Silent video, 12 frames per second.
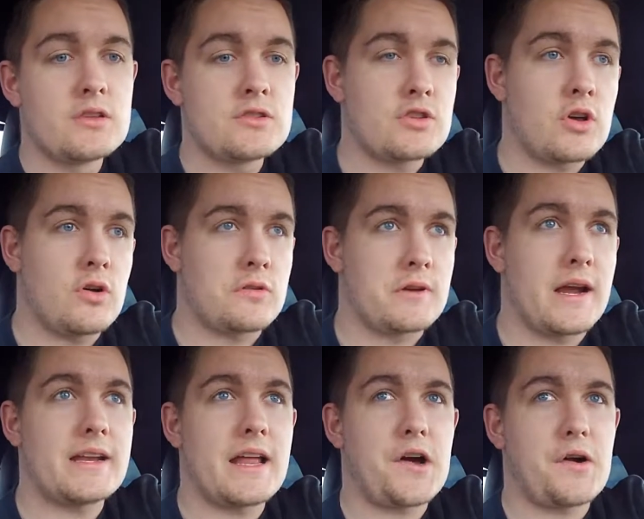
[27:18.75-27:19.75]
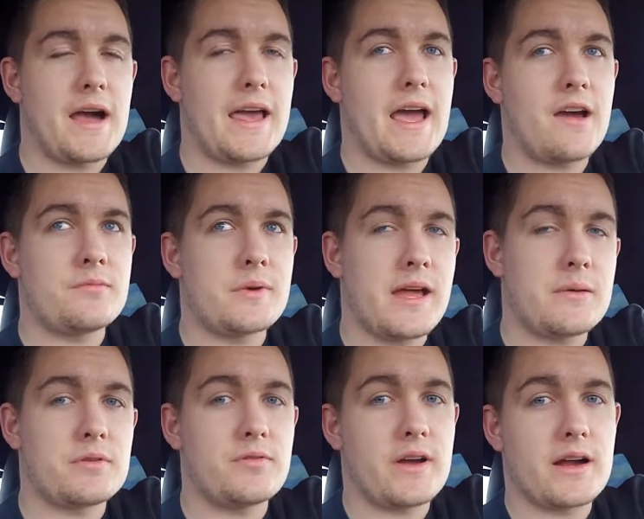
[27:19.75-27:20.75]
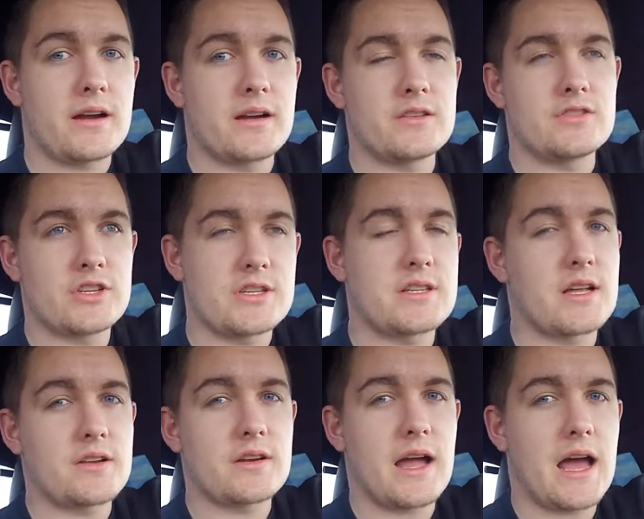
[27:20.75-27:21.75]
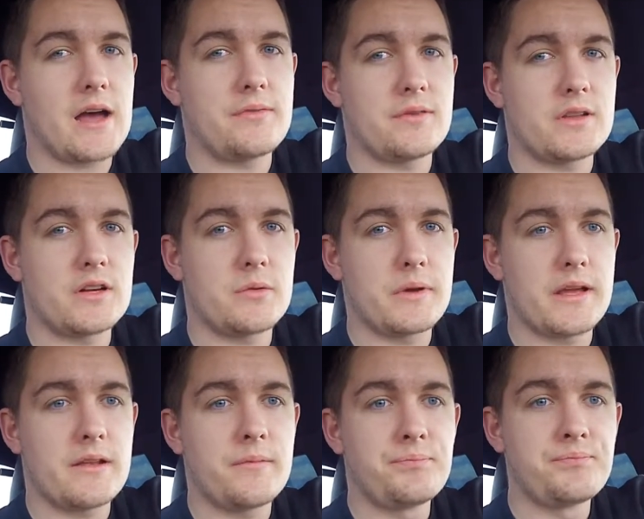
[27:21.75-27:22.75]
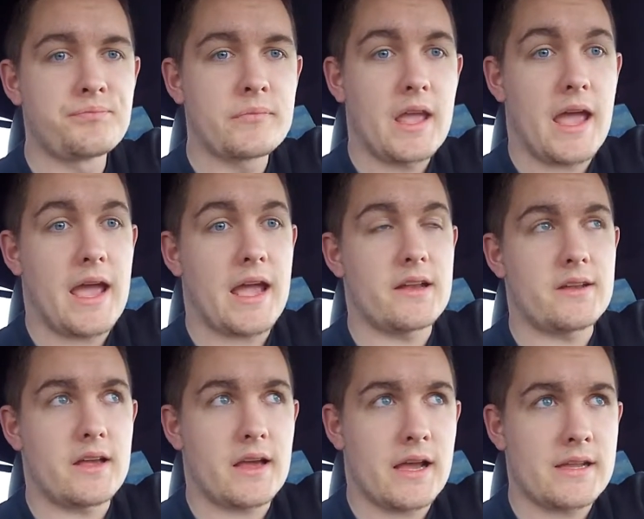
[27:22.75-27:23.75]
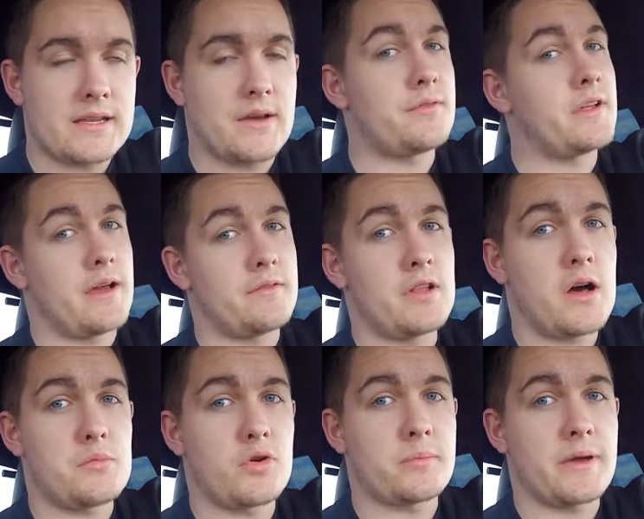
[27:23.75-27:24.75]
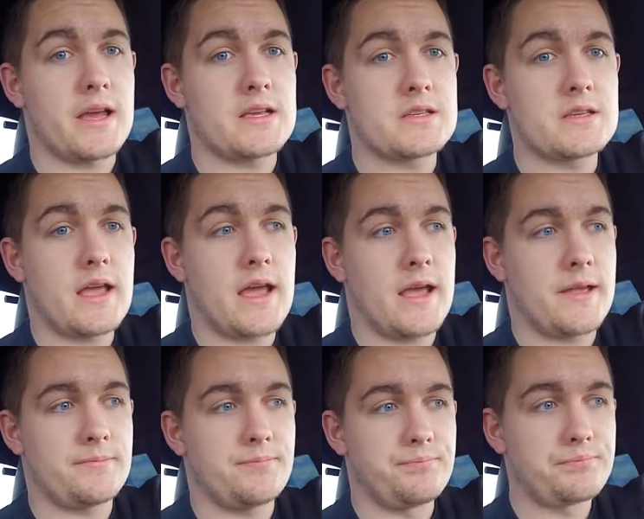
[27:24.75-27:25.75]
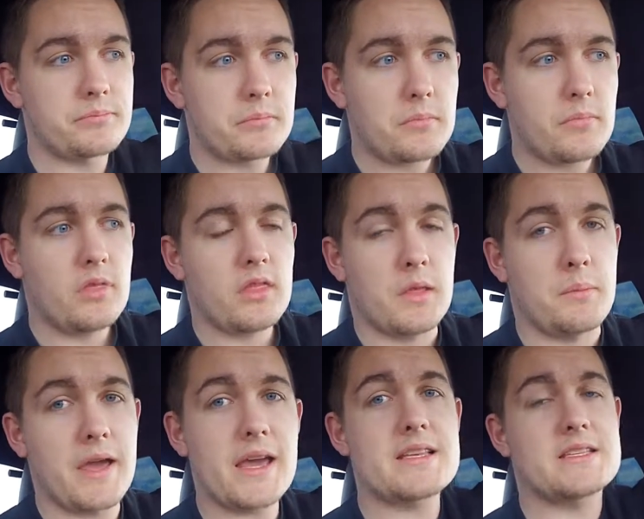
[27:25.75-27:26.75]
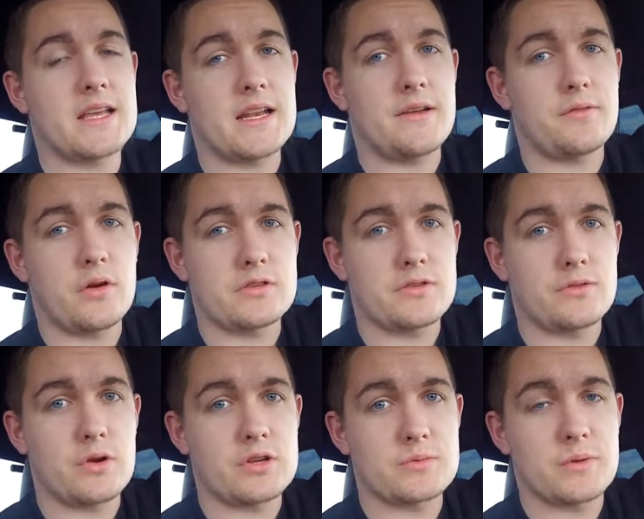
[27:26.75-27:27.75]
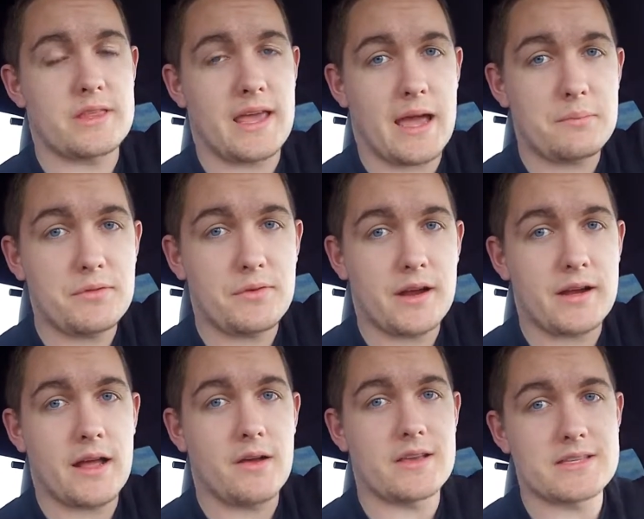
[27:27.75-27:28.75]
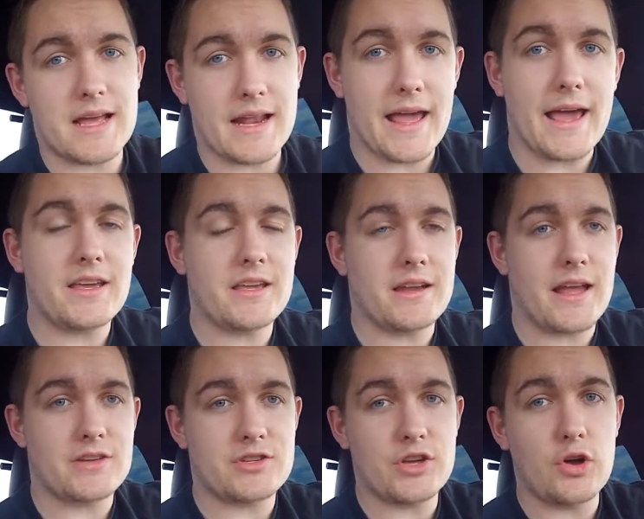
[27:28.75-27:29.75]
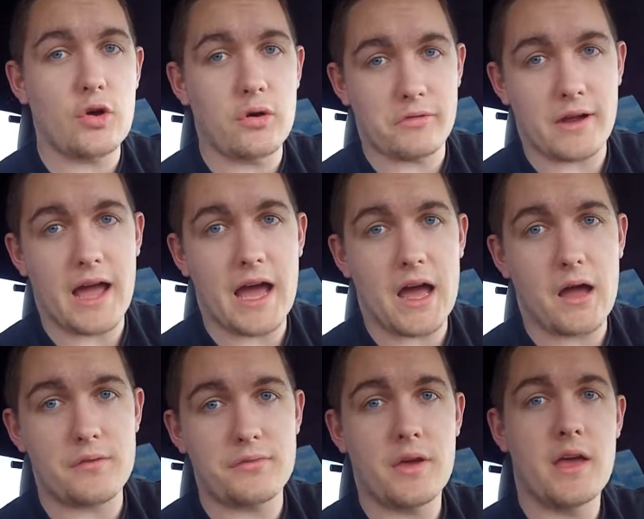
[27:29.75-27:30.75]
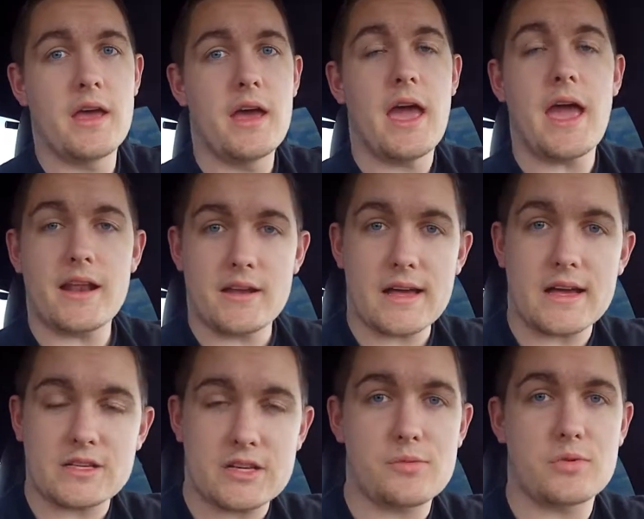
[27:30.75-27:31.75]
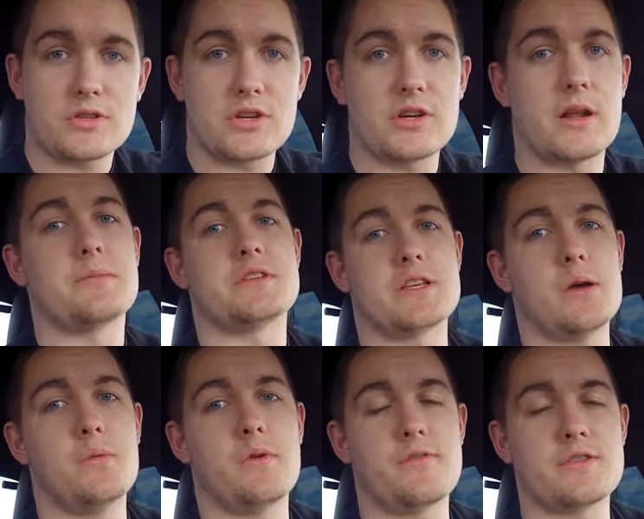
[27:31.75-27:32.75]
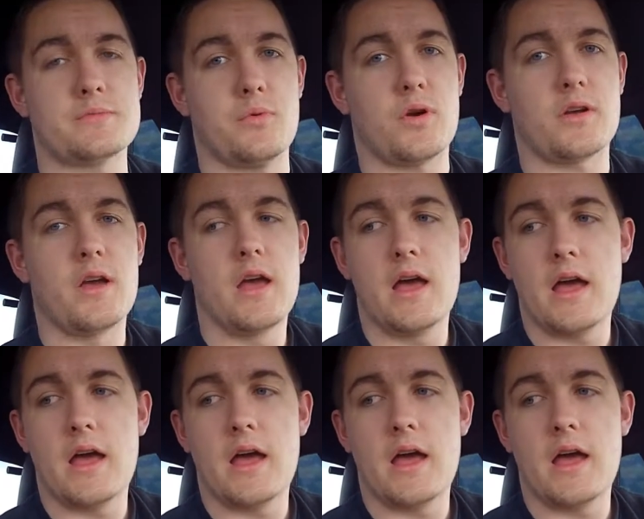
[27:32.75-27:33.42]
So, and right now I have my amplifier just under half a little bit, and I definitely have a lot more bass. And the biggest thing I've also noticed with the amplifier now is that I can actually go over half and actually will turn up the subwoofers more.